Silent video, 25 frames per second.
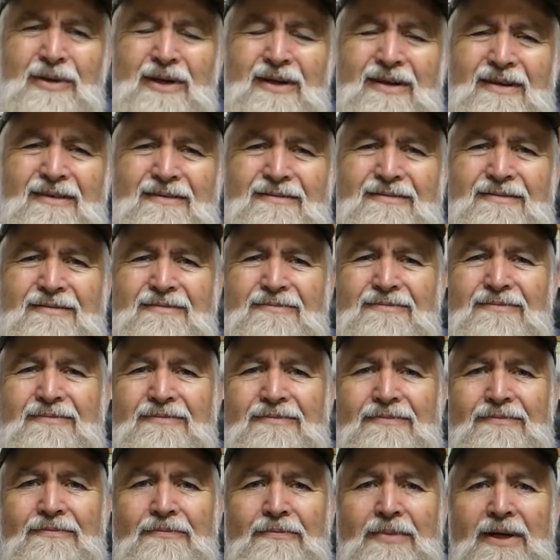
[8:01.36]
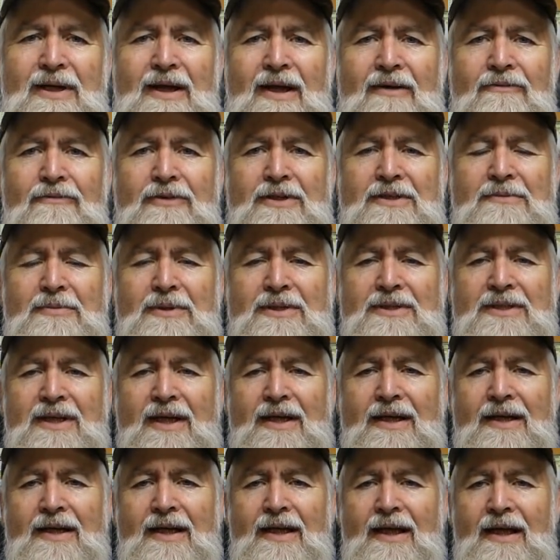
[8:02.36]
a bit average, bit
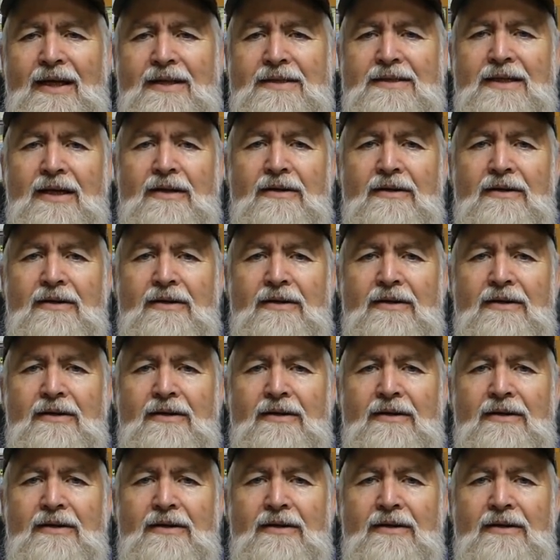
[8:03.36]
second hand.